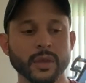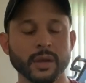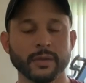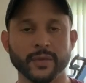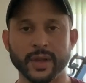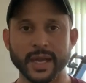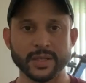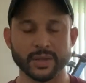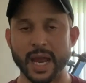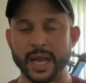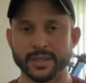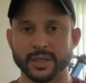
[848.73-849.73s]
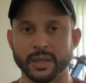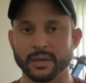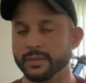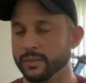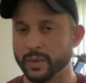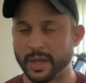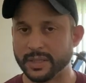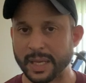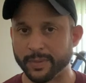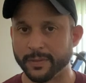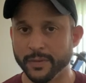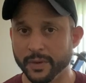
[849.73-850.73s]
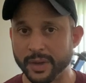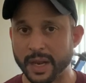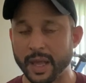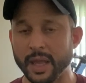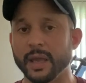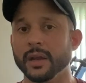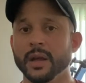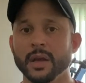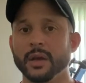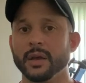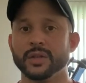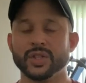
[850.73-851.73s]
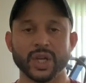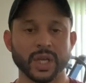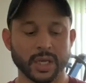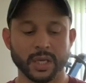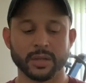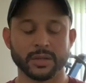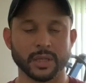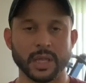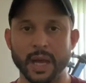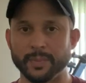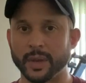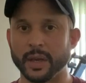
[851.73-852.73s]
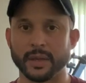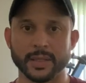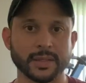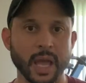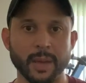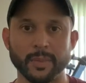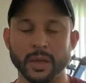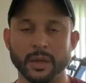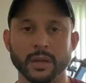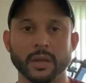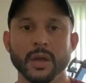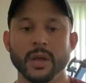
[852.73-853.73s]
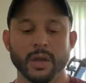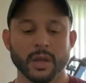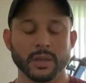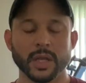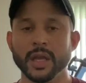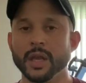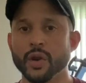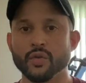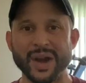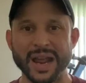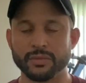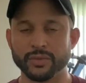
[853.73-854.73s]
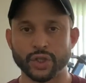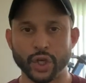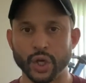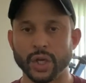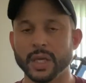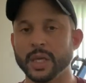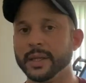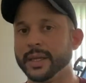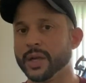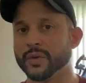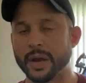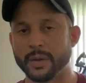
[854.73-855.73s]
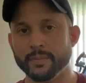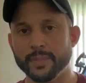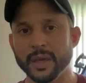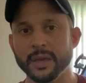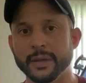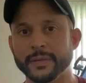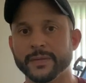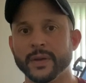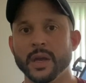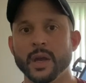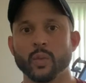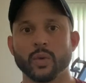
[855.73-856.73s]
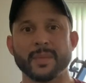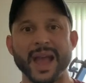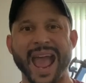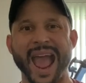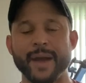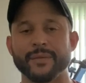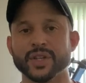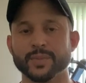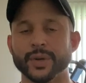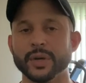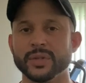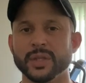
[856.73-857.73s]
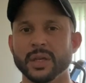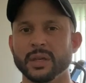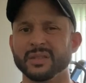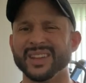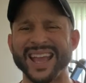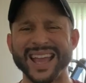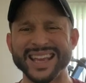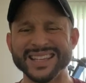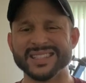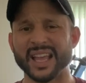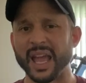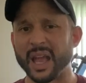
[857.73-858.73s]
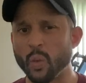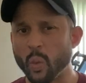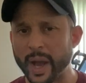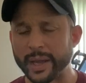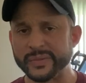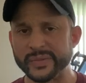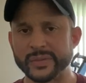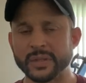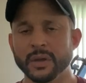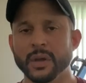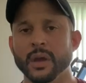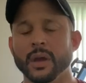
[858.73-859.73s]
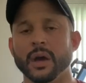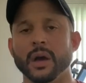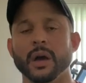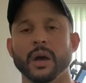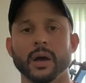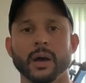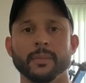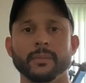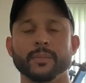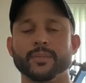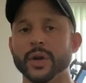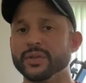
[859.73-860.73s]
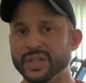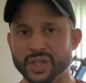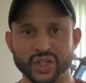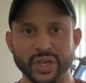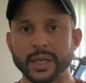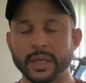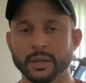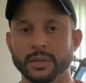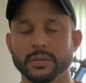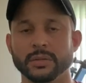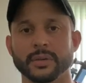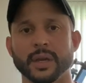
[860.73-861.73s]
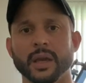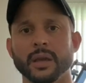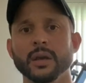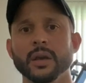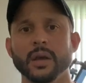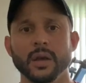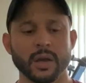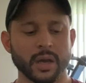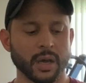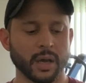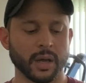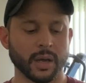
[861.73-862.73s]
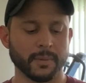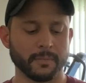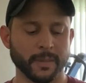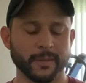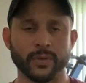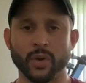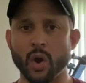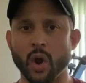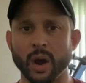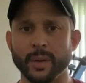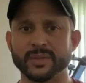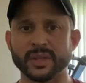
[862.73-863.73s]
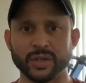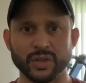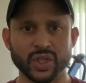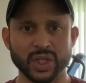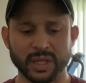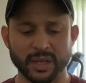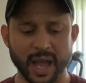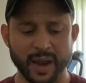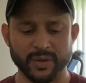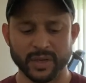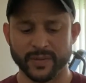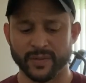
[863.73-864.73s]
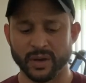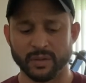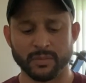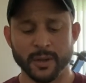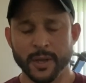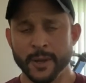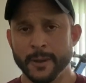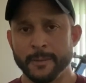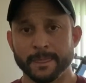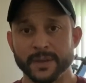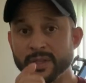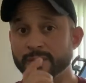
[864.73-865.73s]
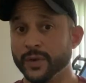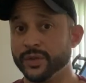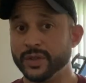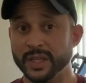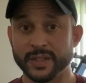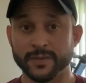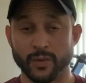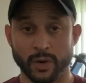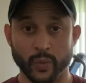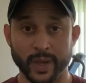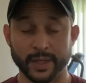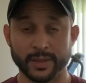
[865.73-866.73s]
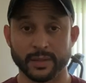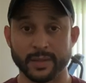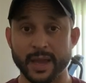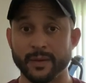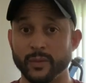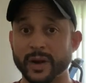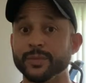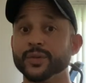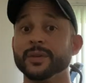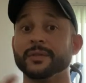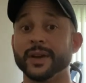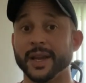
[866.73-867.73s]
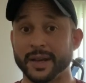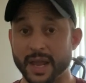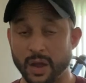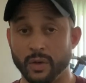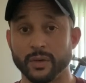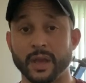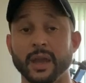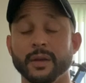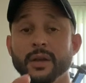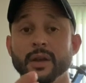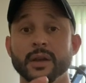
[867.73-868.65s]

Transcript: If you guys are asking what type of food that I ate, chicken, tilapia, salmon, lean ground turkey, lean ground beef, or my average protein, eggs, egg whites, protein shake, okay? For carbs, I usually average from, this is for this 4 weeks, not what I'm doing right now, okay?